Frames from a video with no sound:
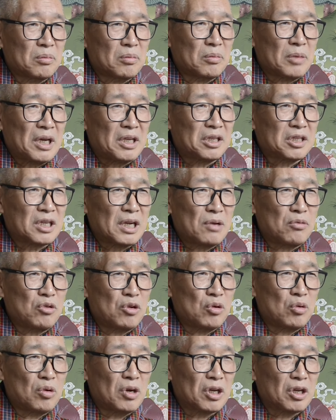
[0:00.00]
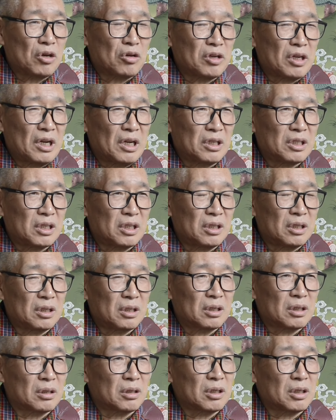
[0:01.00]
by the time we were working on
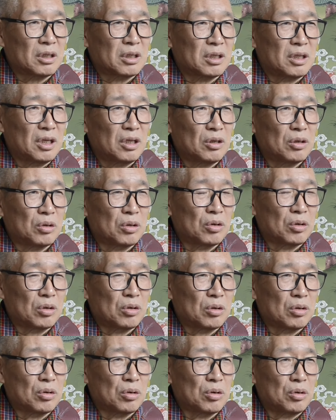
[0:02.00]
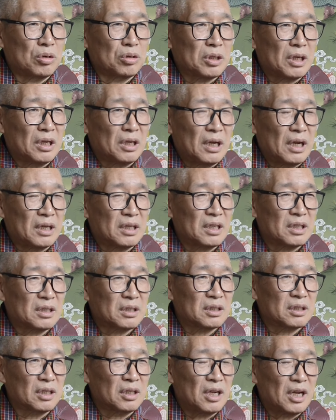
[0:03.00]
election, King goes and
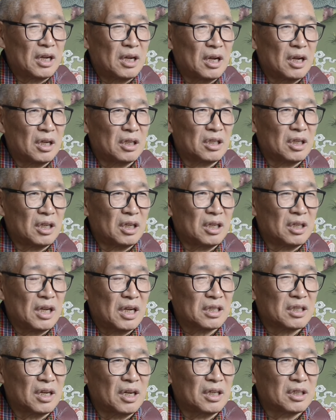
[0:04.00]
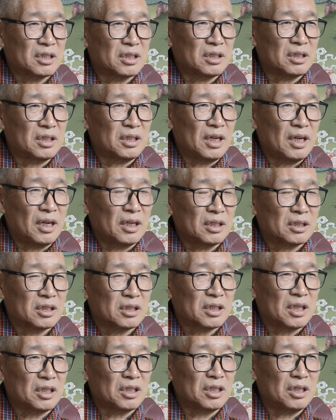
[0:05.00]
addresses the, uh, the nationalist
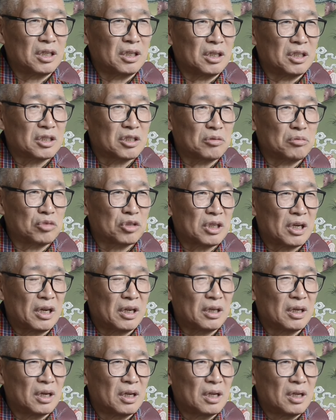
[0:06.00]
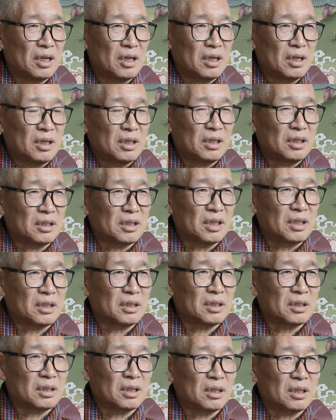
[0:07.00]
session in Eastern Bhutan. He
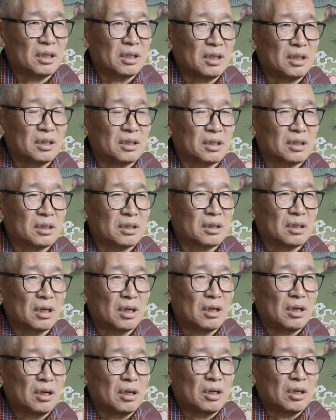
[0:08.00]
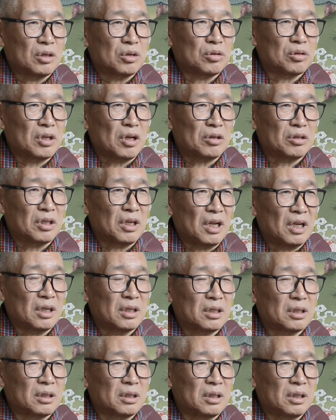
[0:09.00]
says he's
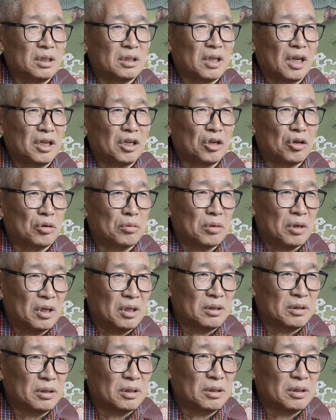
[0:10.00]
2008, he's handing over.